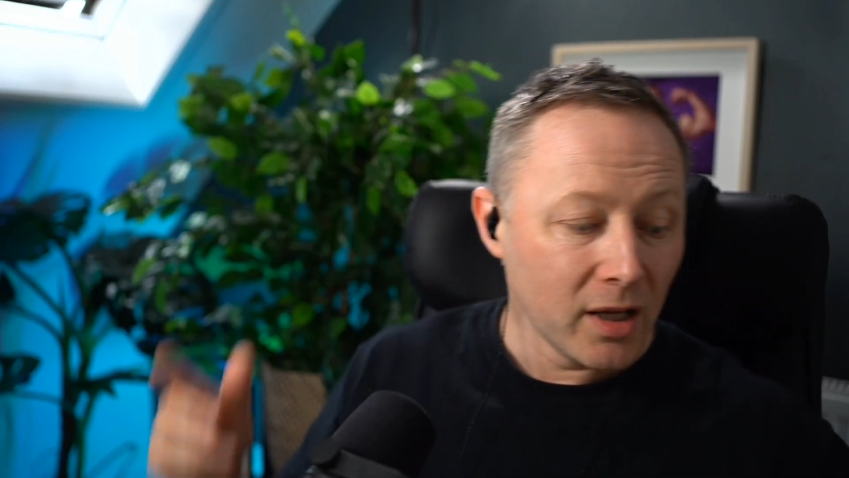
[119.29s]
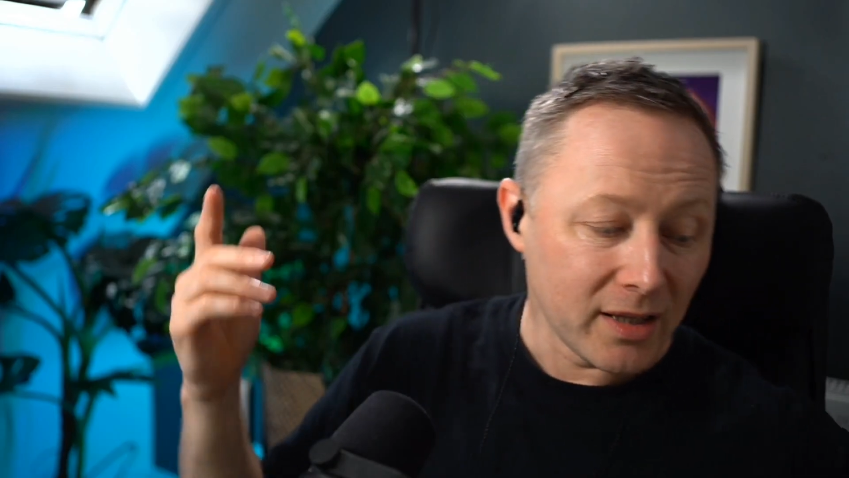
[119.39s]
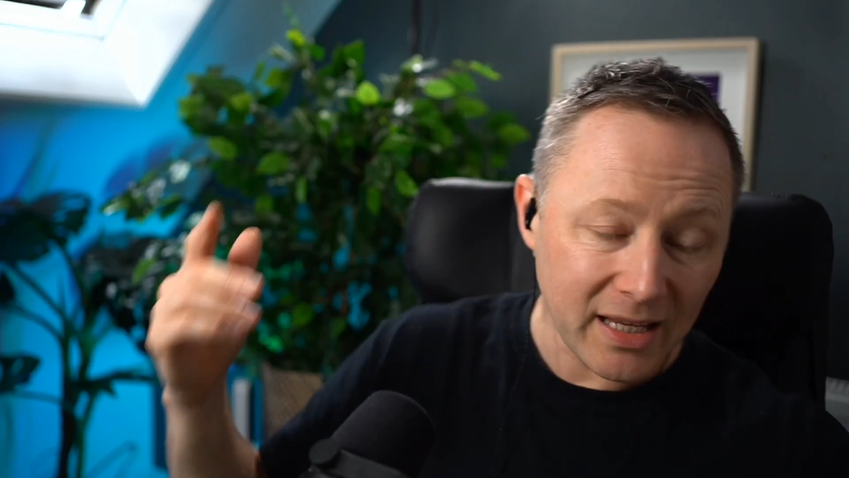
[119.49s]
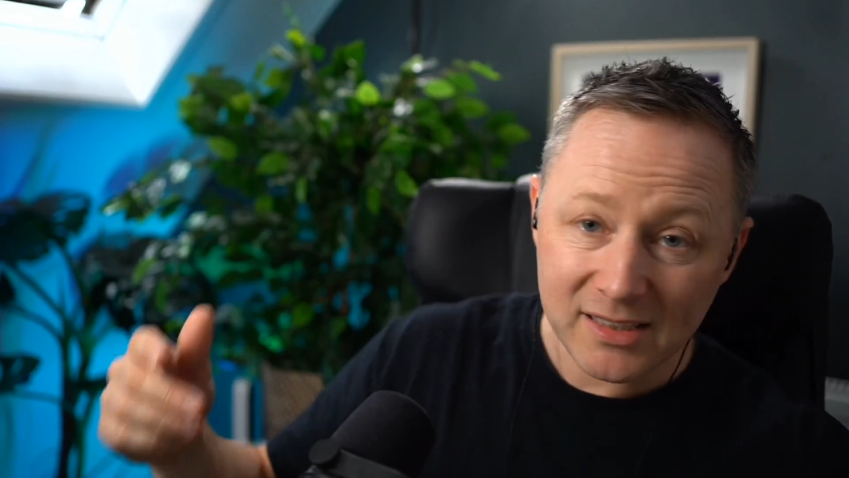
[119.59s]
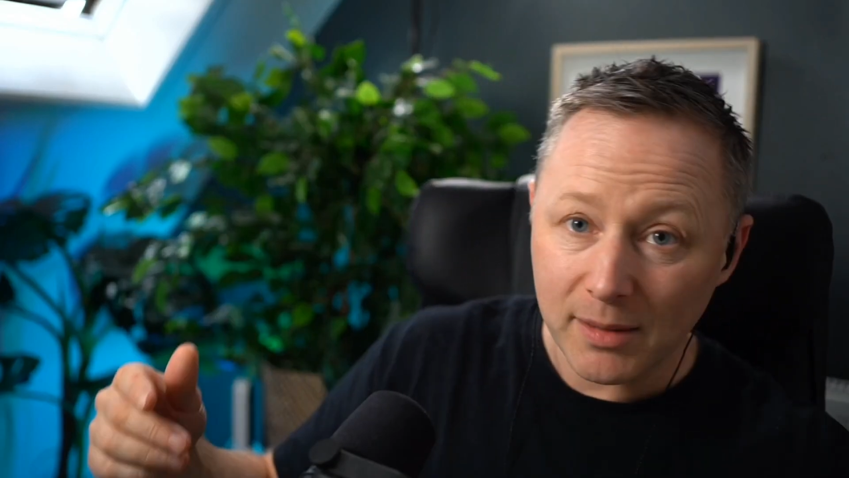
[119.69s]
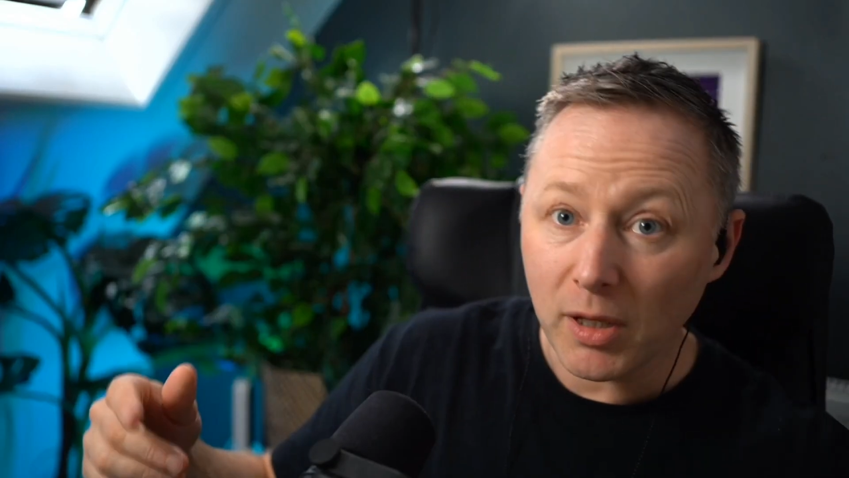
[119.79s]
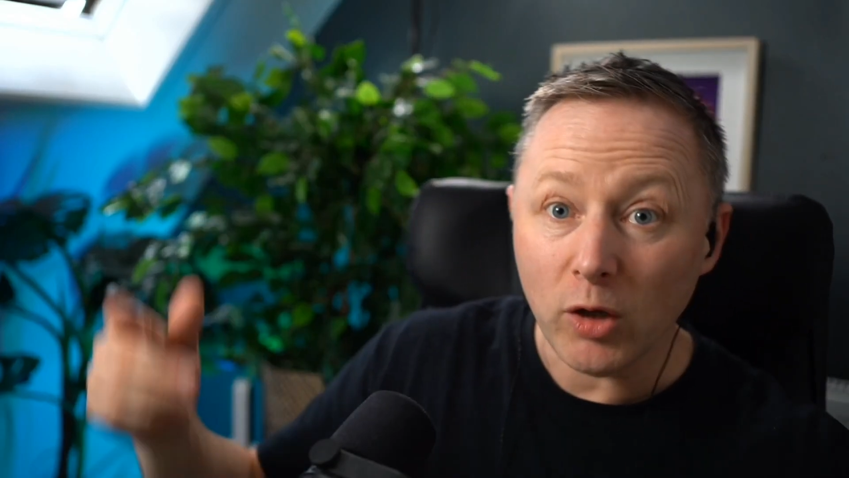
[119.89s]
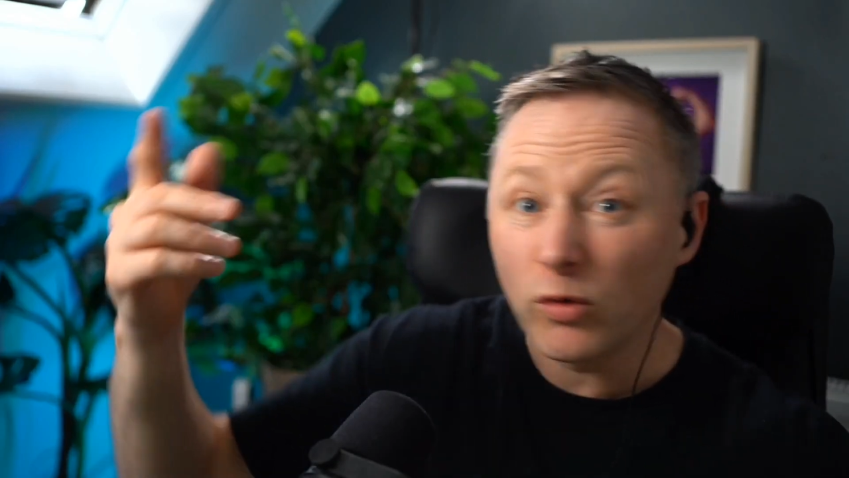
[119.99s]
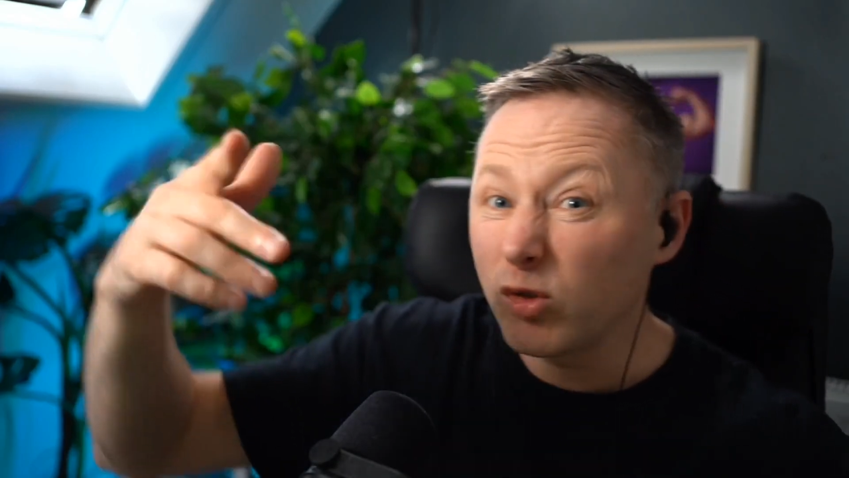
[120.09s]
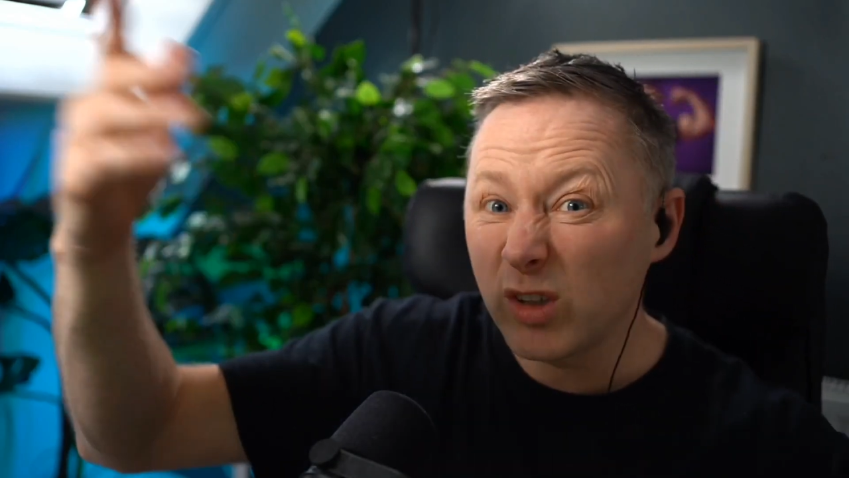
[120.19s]
Next time, I
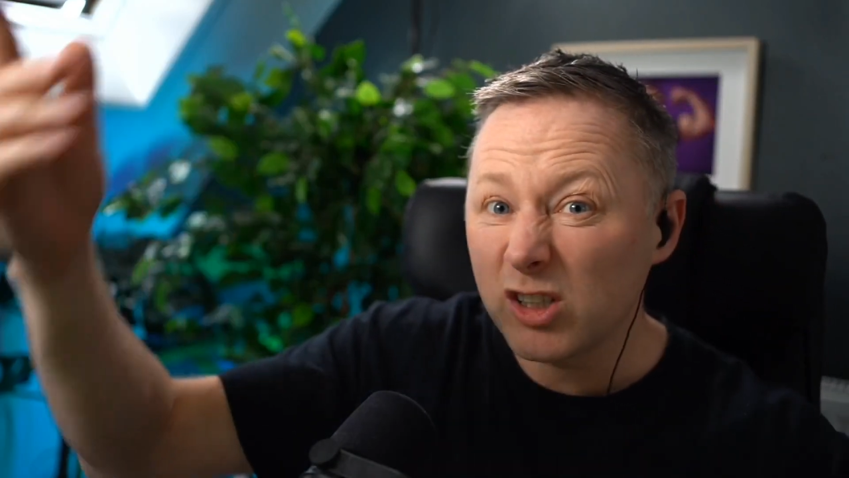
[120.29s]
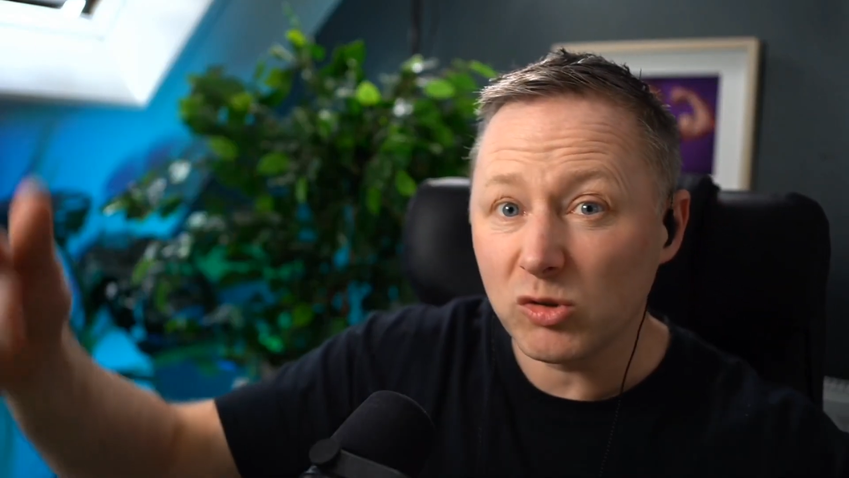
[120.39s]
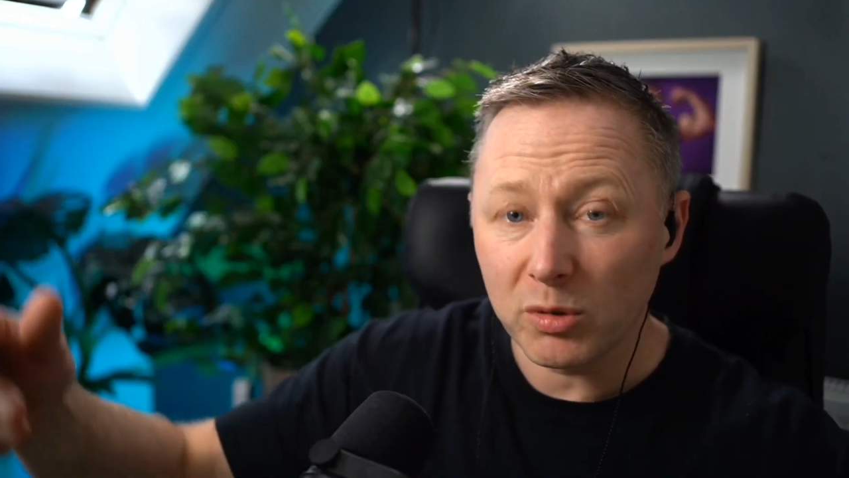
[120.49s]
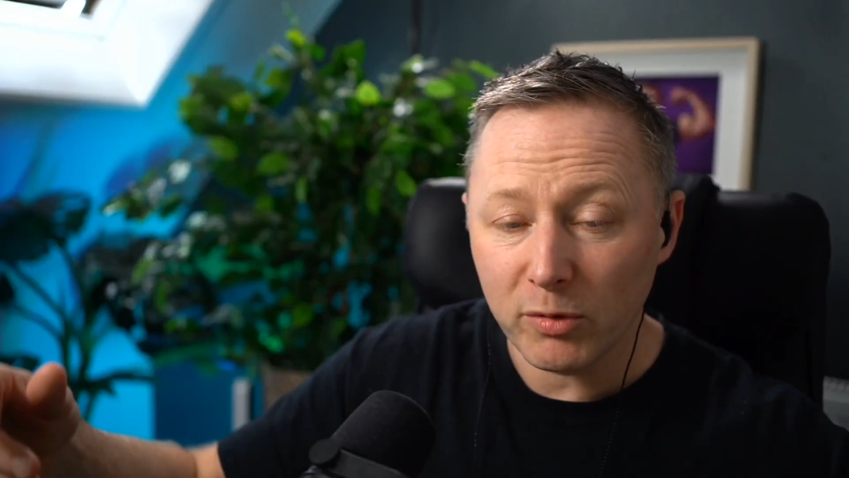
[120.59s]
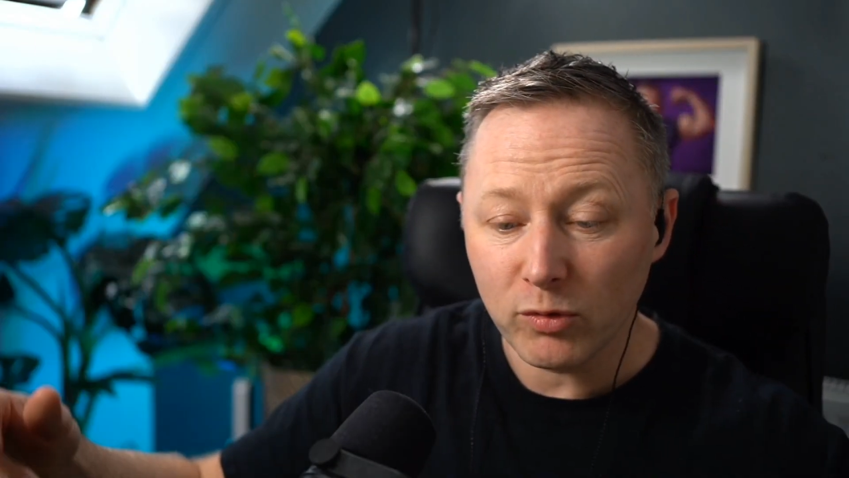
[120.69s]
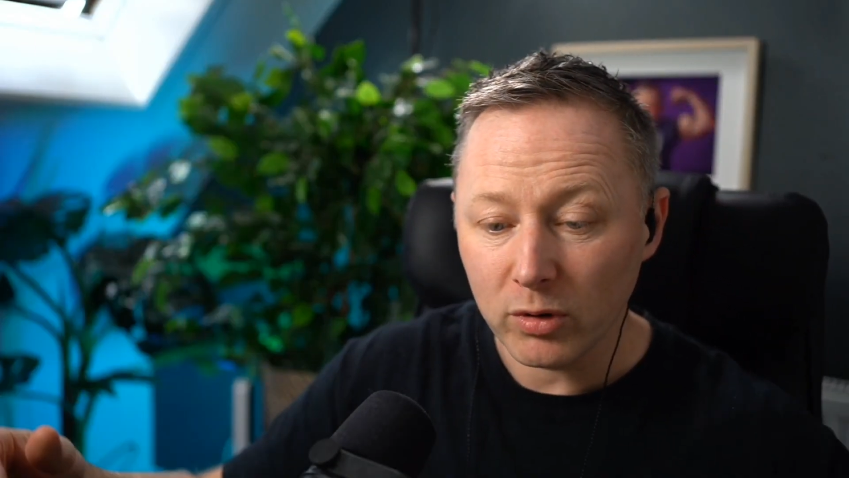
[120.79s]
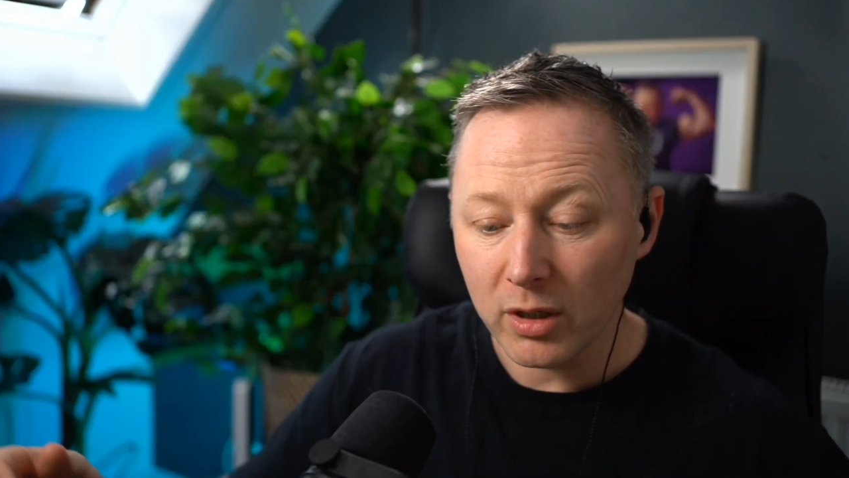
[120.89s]
know I've told the story before,